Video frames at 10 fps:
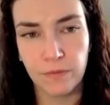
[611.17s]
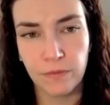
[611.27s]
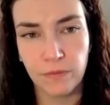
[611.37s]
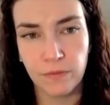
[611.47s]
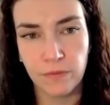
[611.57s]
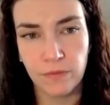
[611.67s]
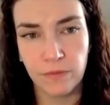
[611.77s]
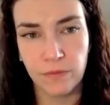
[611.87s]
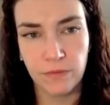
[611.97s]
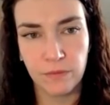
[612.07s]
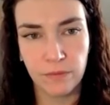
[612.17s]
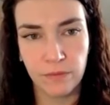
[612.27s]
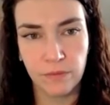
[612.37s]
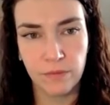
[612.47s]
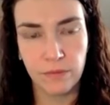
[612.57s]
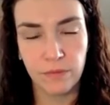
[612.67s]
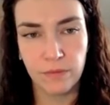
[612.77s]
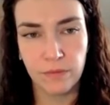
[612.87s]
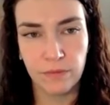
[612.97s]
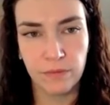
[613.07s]

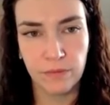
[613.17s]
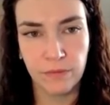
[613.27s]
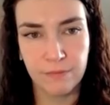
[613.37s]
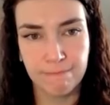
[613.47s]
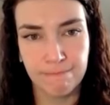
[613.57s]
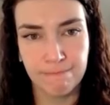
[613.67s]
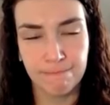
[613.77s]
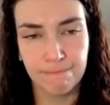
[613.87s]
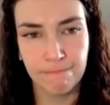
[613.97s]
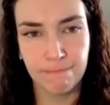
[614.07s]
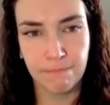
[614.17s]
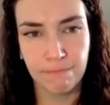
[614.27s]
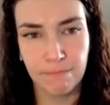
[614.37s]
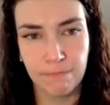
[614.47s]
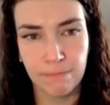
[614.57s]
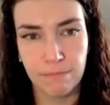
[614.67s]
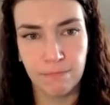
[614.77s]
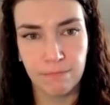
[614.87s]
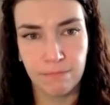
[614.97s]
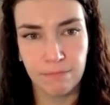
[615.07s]

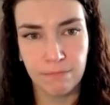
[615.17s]
(not speaking)